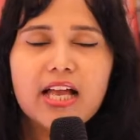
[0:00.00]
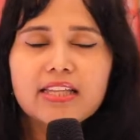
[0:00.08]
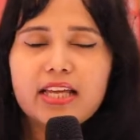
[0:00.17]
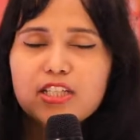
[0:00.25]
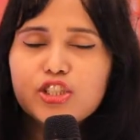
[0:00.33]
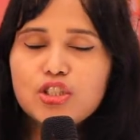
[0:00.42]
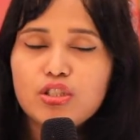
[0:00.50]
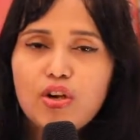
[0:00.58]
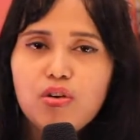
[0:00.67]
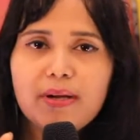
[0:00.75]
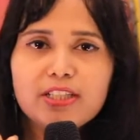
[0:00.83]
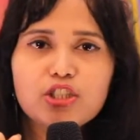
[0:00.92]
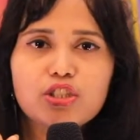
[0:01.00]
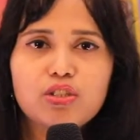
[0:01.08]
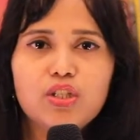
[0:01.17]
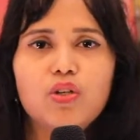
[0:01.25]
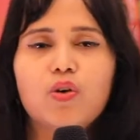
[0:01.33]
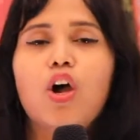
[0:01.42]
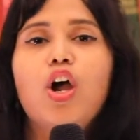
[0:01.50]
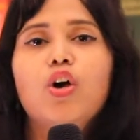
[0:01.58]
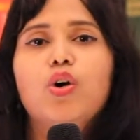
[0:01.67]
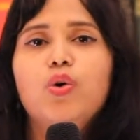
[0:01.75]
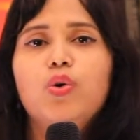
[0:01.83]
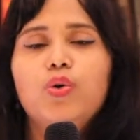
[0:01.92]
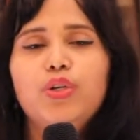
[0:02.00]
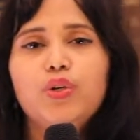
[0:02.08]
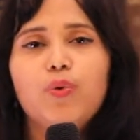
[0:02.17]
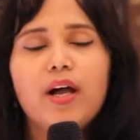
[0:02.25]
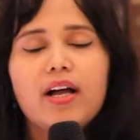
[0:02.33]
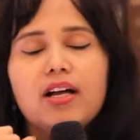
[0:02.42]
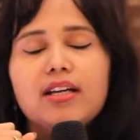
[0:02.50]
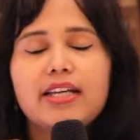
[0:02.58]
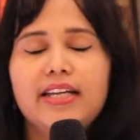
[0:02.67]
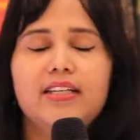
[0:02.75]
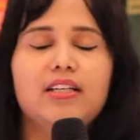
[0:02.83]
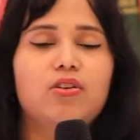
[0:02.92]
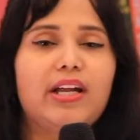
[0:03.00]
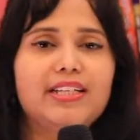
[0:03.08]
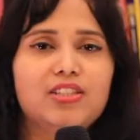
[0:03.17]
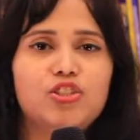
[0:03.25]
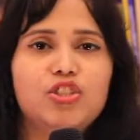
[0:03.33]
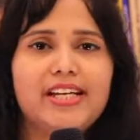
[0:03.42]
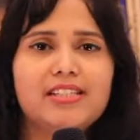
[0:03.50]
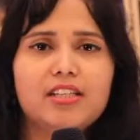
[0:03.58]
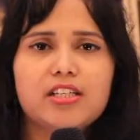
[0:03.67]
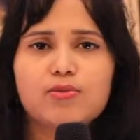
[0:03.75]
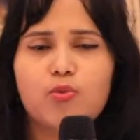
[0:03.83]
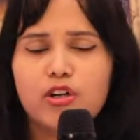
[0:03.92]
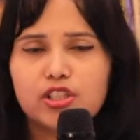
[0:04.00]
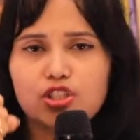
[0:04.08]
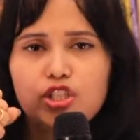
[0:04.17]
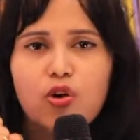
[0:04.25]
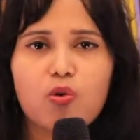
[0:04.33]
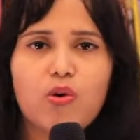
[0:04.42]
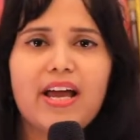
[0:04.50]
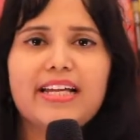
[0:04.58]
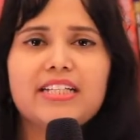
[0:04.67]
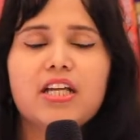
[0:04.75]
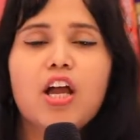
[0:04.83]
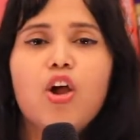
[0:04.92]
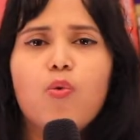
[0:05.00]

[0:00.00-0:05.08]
There is so much to know who you are in Christ Jesus. What is your right?